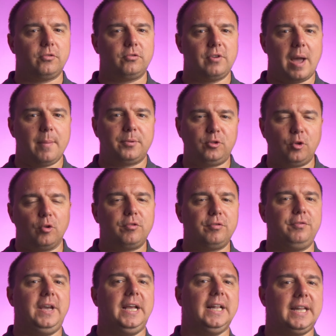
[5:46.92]
strap does
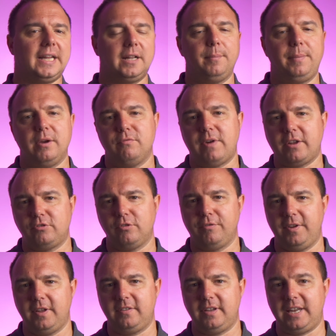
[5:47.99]
feel a little bit
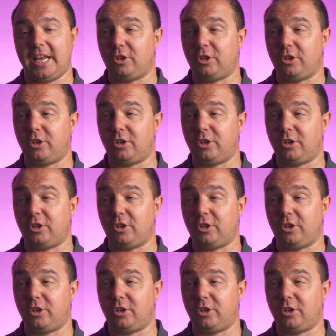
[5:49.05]
retrofitted,